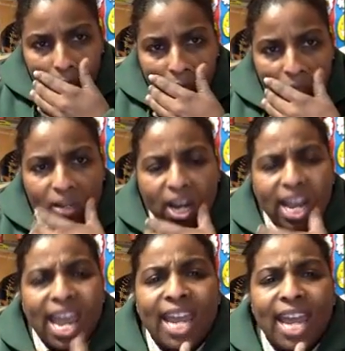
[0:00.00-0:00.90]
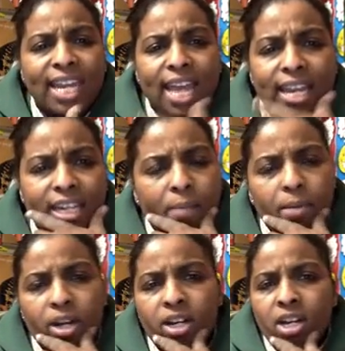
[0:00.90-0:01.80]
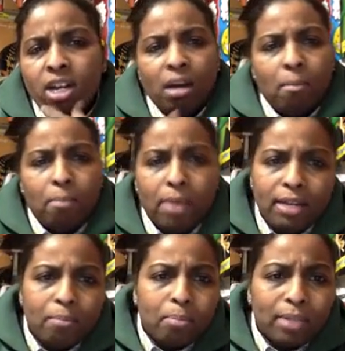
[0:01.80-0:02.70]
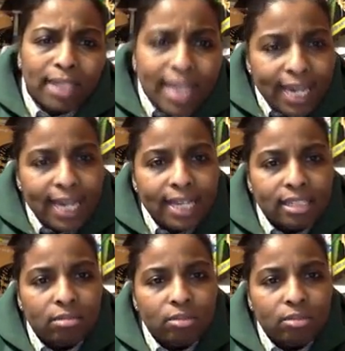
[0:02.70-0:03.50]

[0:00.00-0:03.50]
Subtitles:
888 number. But please,